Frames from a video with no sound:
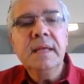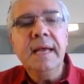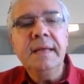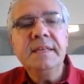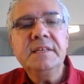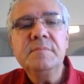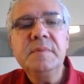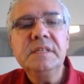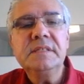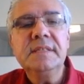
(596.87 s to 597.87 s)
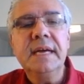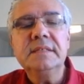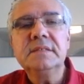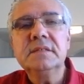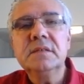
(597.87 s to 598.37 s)
And this means
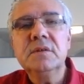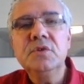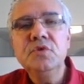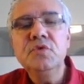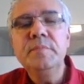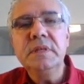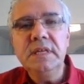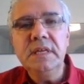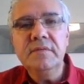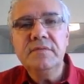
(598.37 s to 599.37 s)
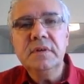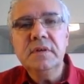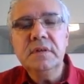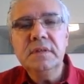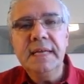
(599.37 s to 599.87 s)
that you believe
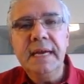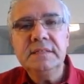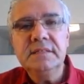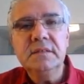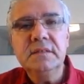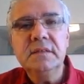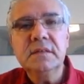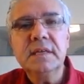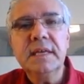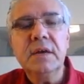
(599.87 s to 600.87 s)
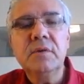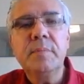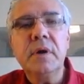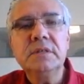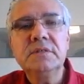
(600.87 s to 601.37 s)
that the
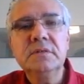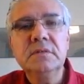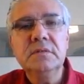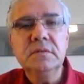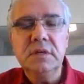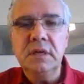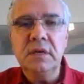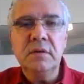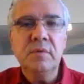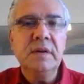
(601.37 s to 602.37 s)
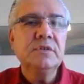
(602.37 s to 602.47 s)
counterpart to whatever